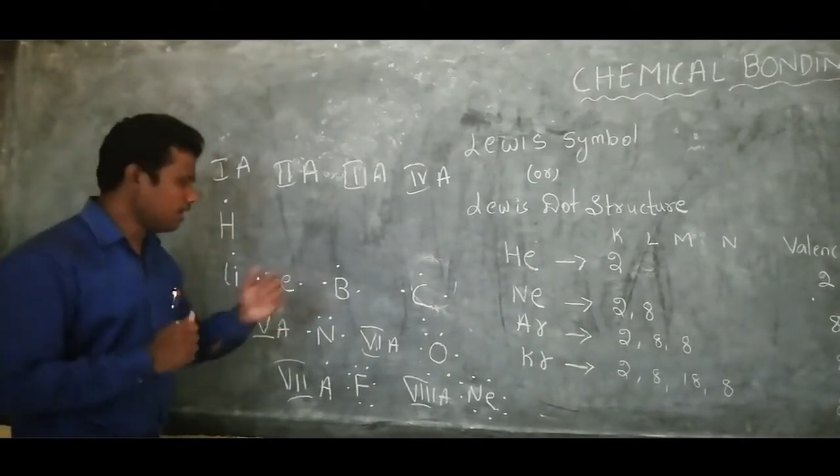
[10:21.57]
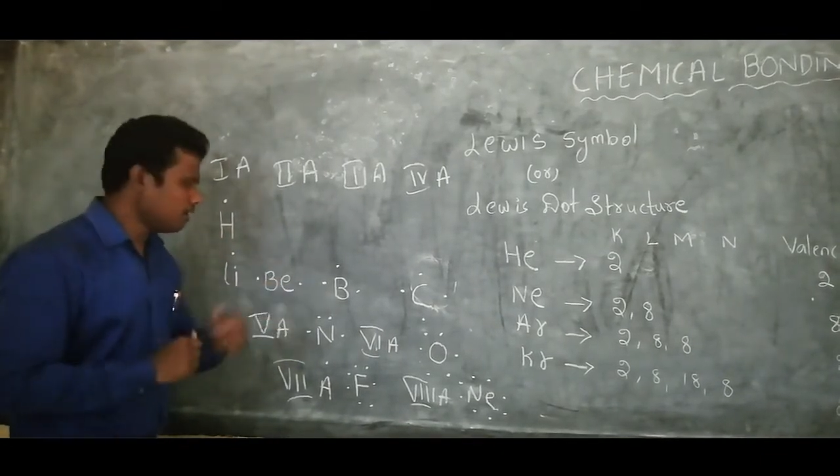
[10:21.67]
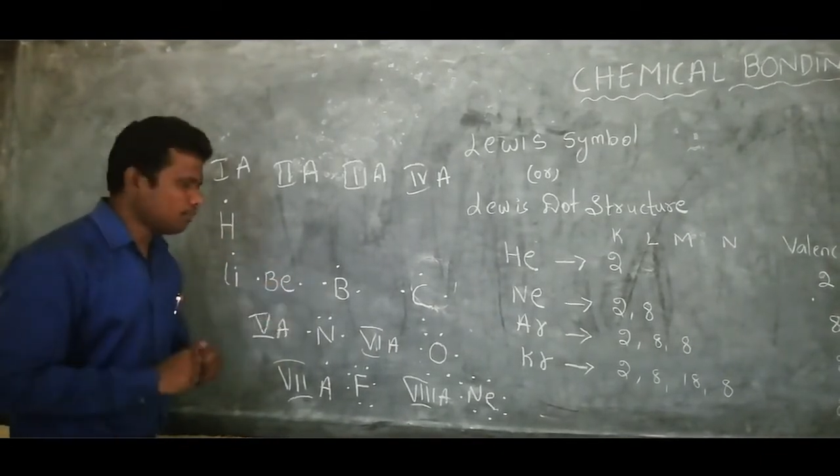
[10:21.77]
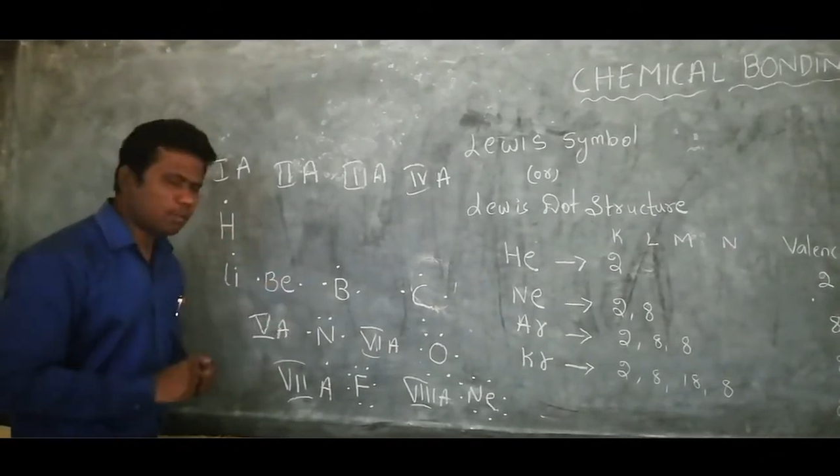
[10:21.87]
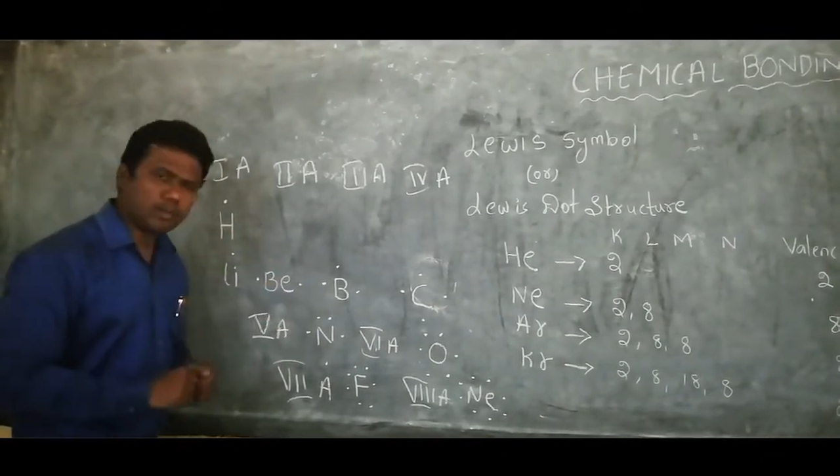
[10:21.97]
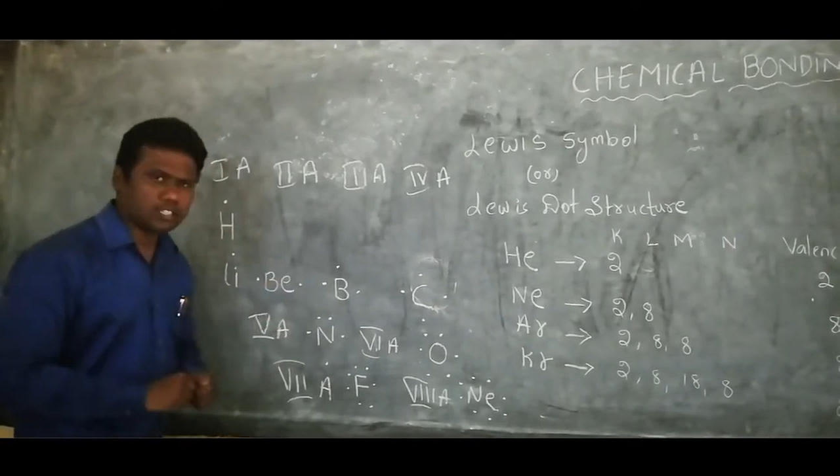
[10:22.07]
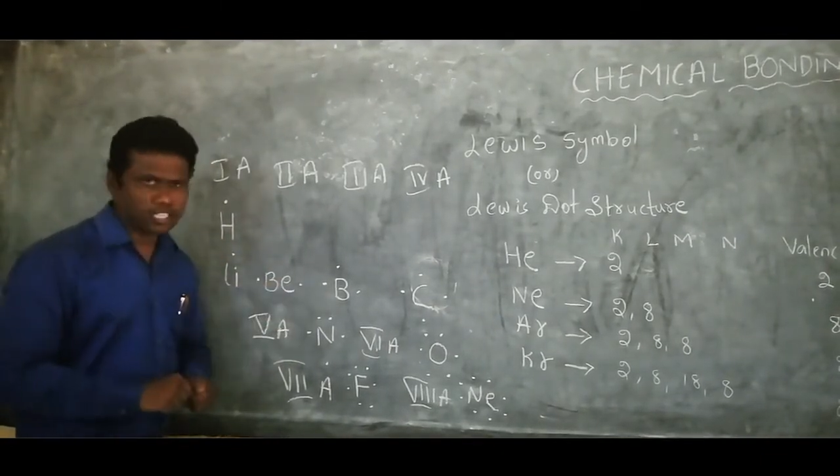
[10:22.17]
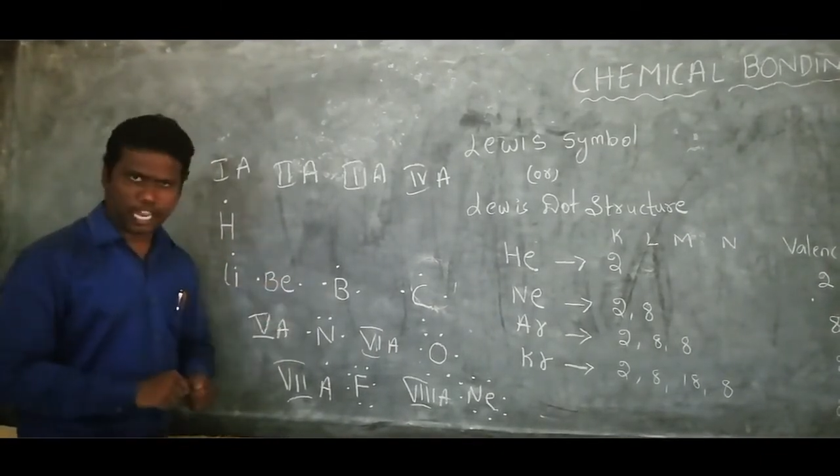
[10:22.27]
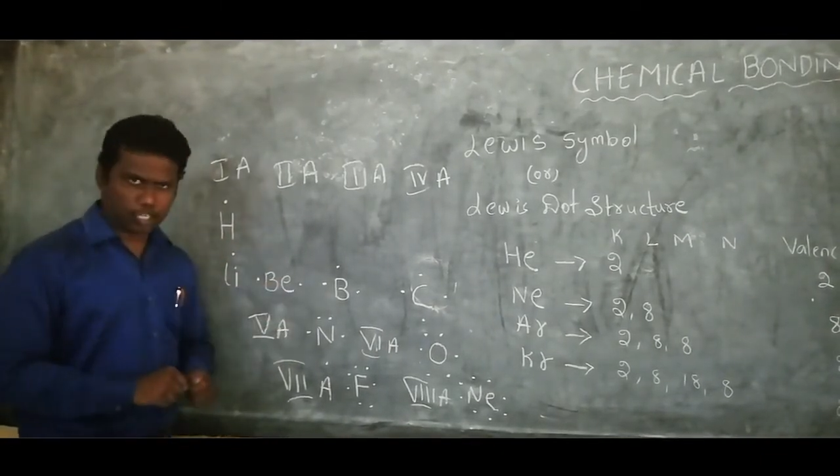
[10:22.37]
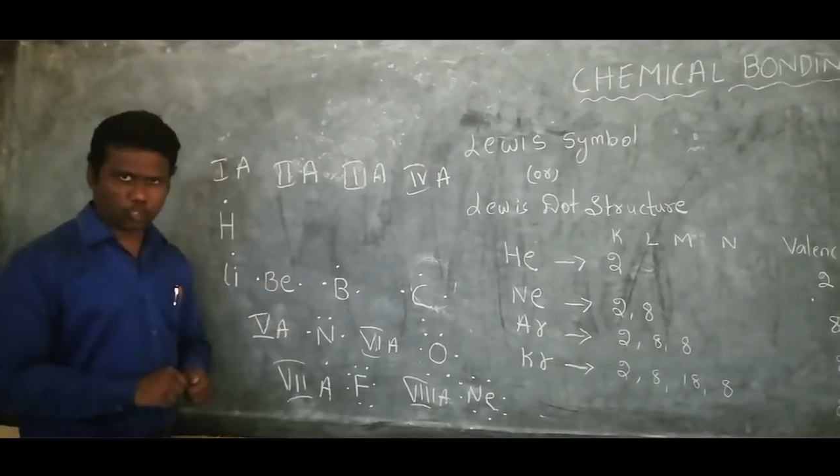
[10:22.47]
can remember
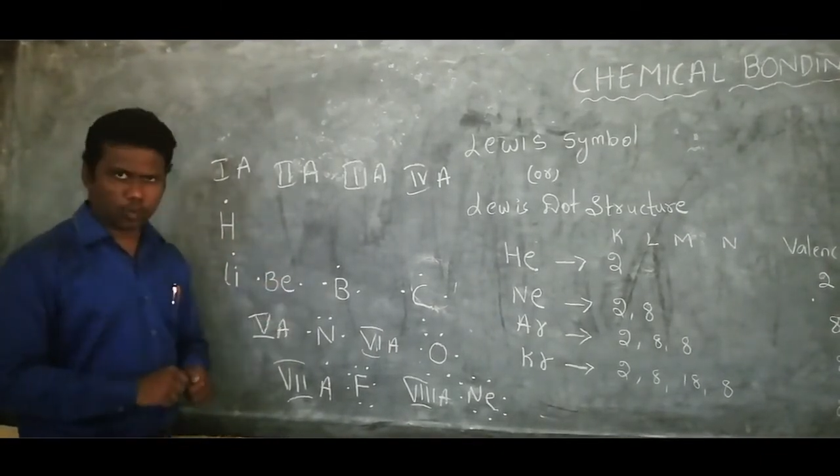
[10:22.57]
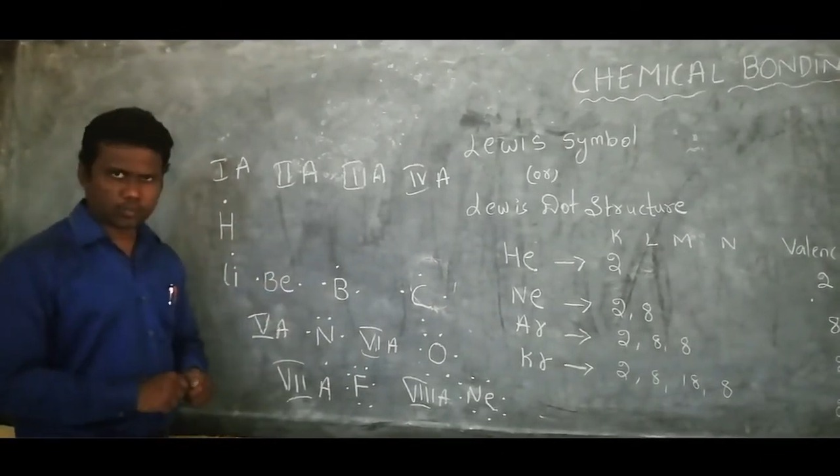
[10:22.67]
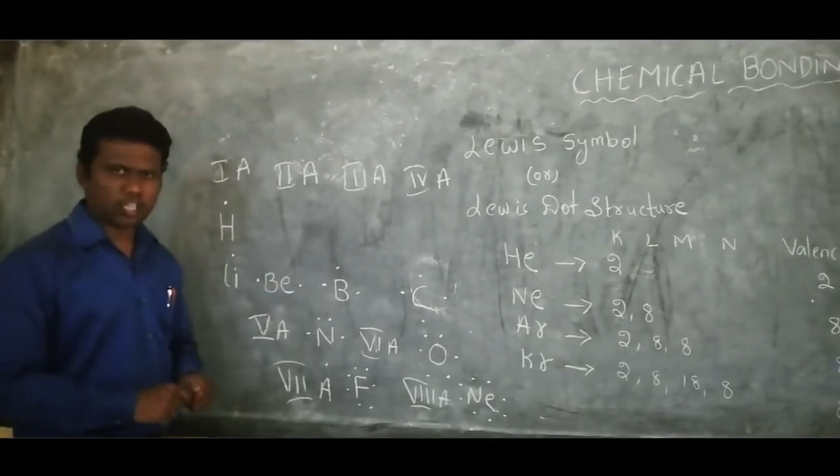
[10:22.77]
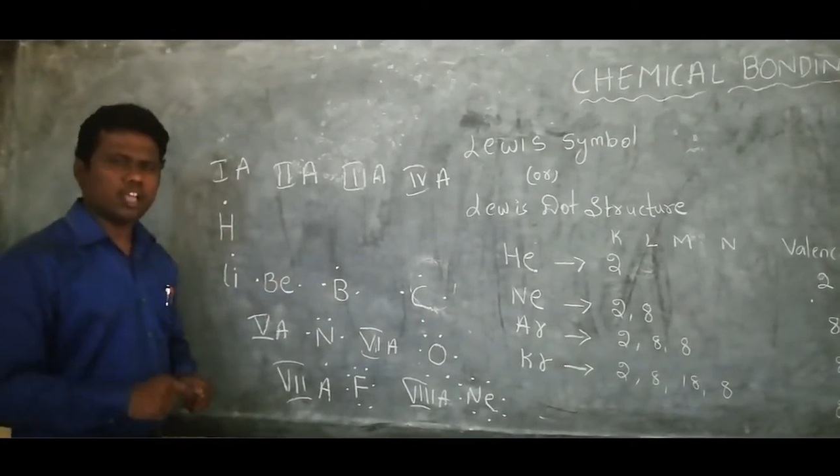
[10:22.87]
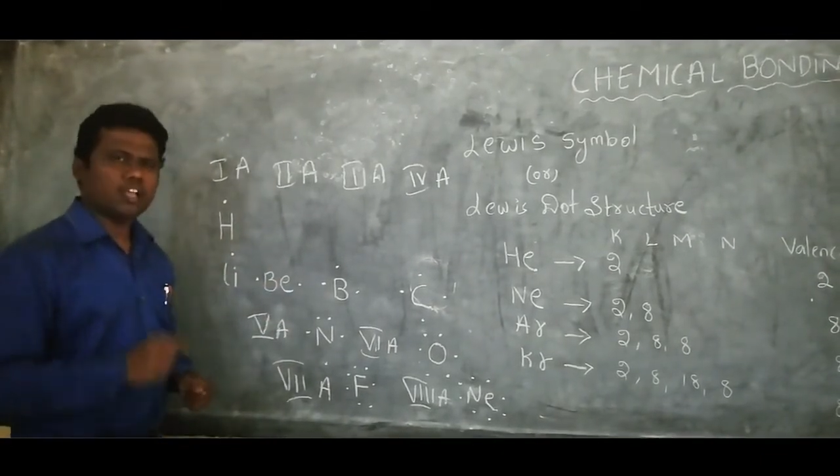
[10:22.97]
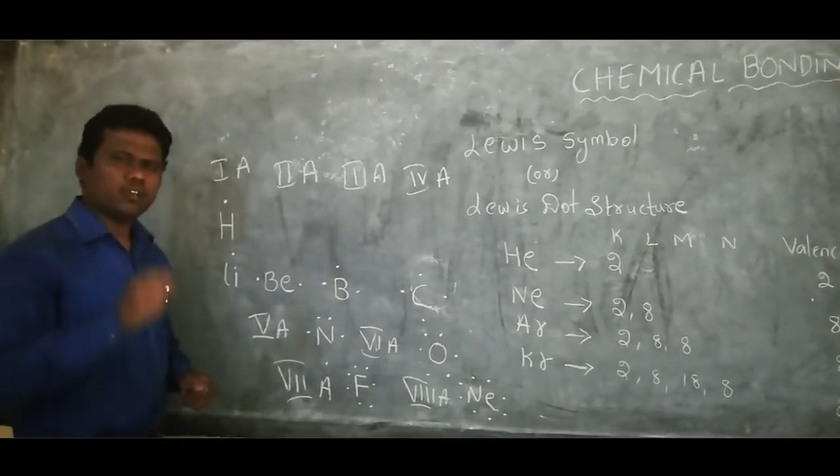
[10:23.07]
the eight groups.